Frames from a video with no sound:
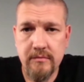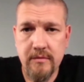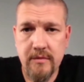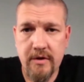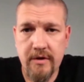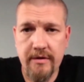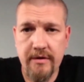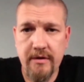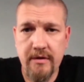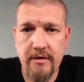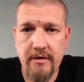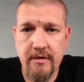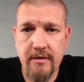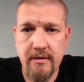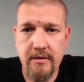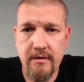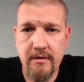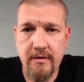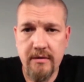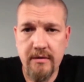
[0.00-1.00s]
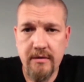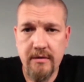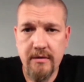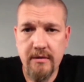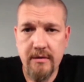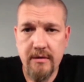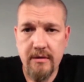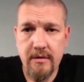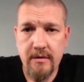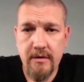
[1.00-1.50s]
I think
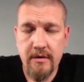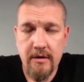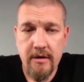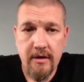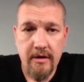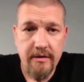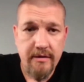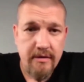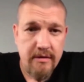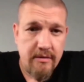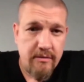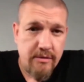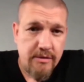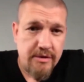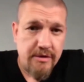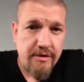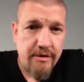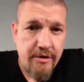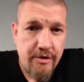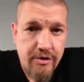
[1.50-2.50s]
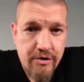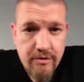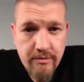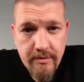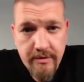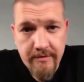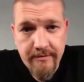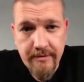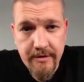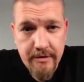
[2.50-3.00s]
there was an issue
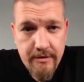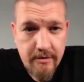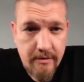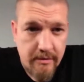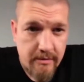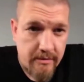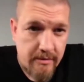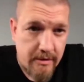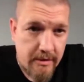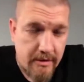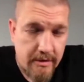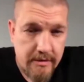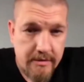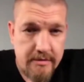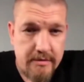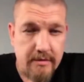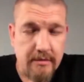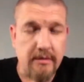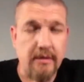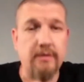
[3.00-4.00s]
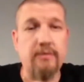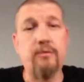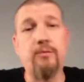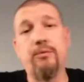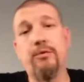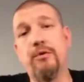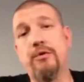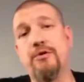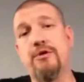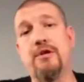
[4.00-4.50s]
with the video, so I'd like to
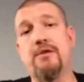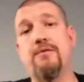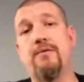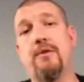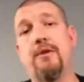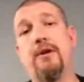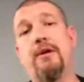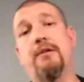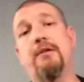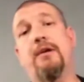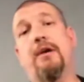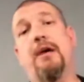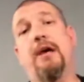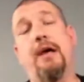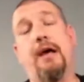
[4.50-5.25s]
apologize for that.